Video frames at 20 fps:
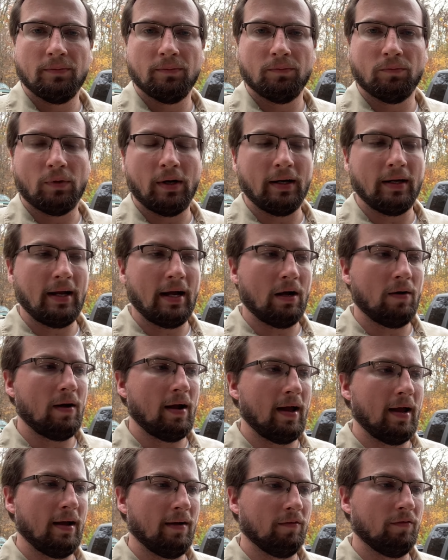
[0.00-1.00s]
Right now I
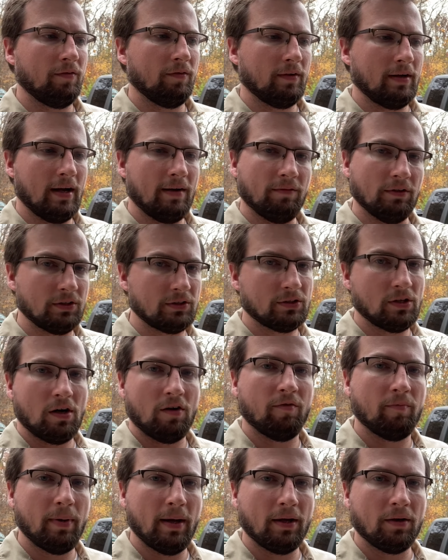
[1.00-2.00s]
have kind of a
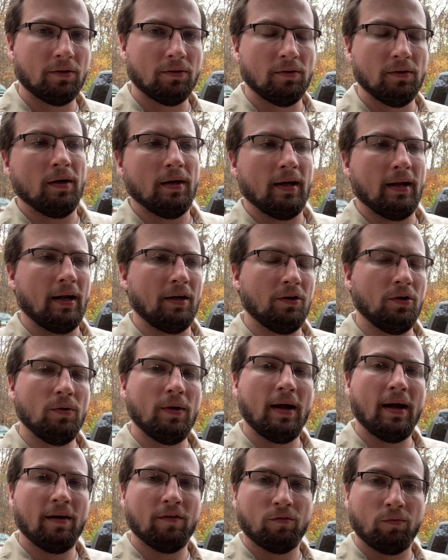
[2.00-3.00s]
soft pedal, and I do
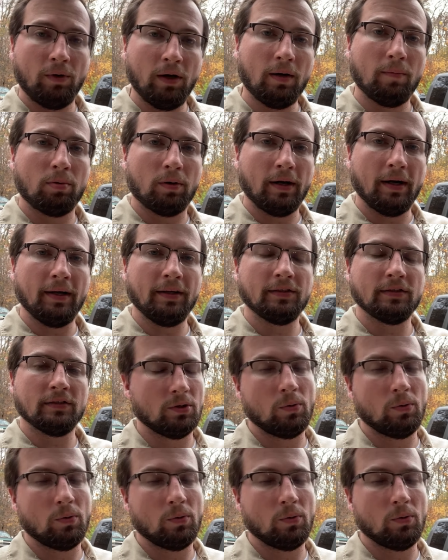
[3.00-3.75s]
have rear brakes.